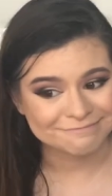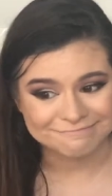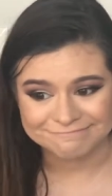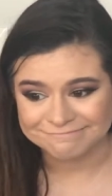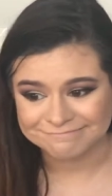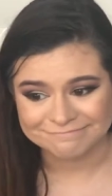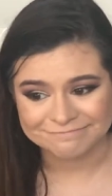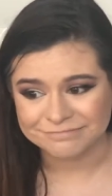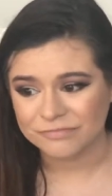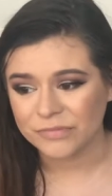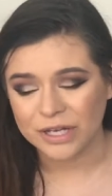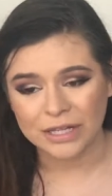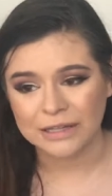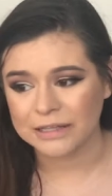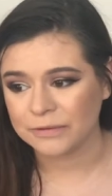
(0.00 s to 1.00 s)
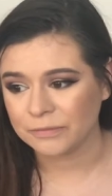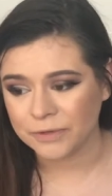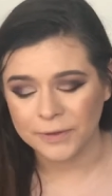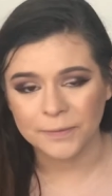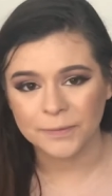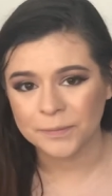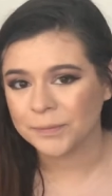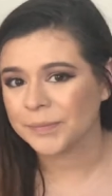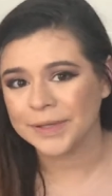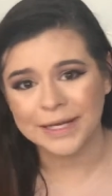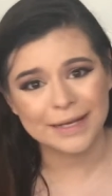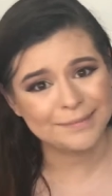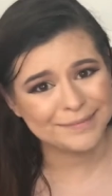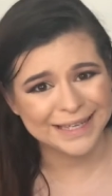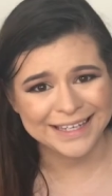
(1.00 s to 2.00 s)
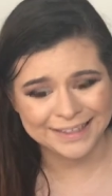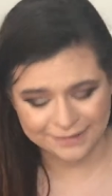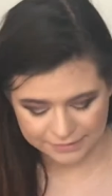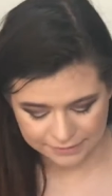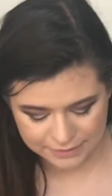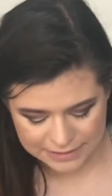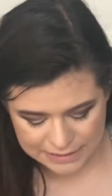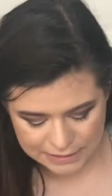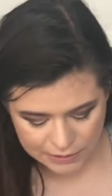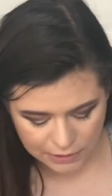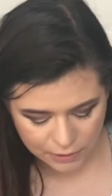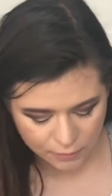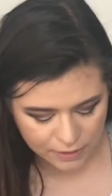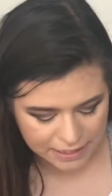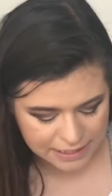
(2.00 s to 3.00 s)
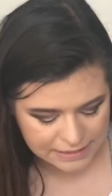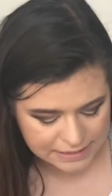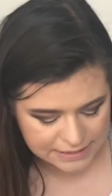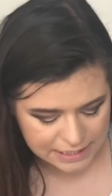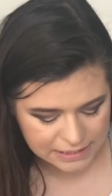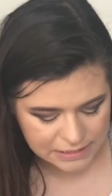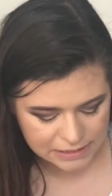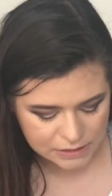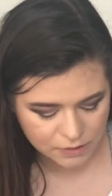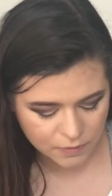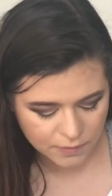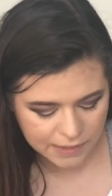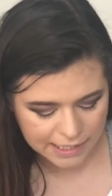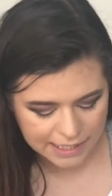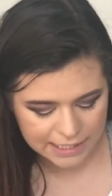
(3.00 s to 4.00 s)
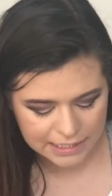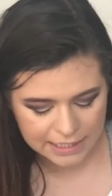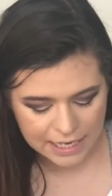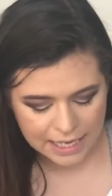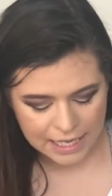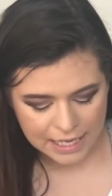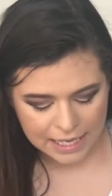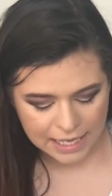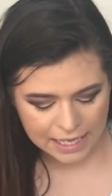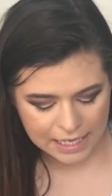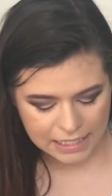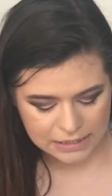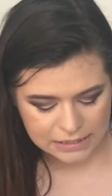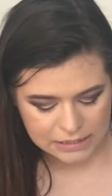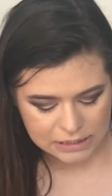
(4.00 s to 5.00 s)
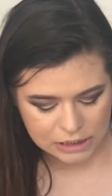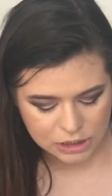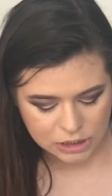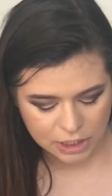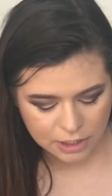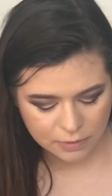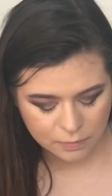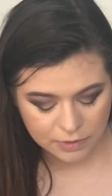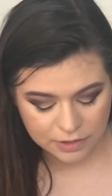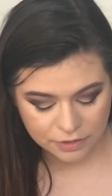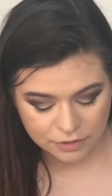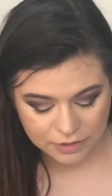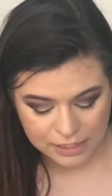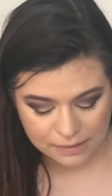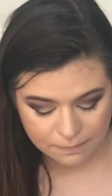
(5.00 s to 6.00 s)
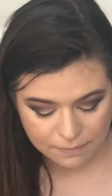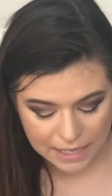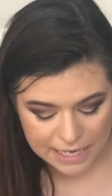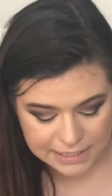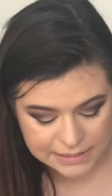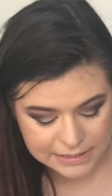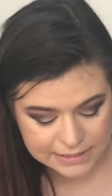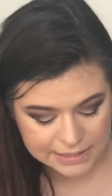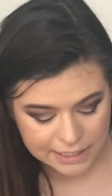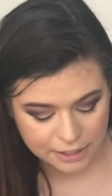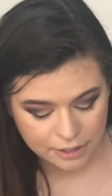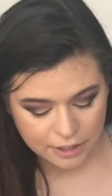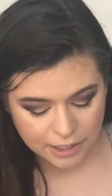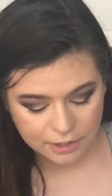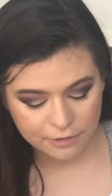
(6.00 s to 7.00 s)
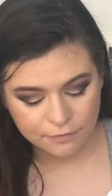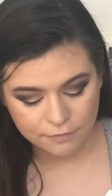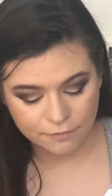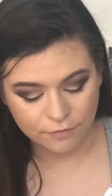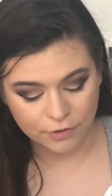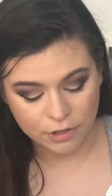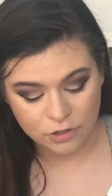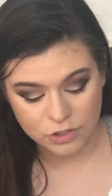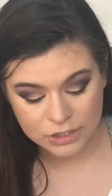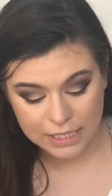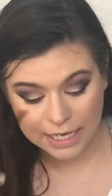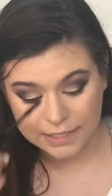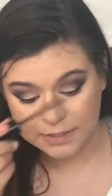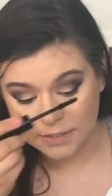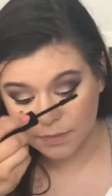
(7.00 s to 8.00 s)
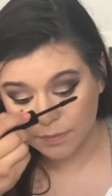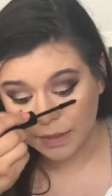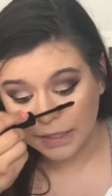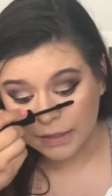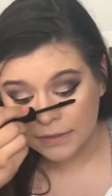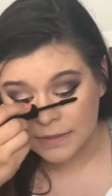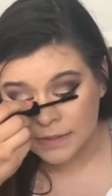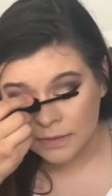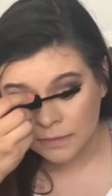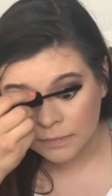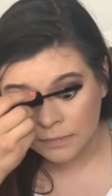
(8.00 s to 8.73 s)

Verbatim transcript: Mm, probably won't, but it might. So it says to go ahead and start with the mascara first as the base.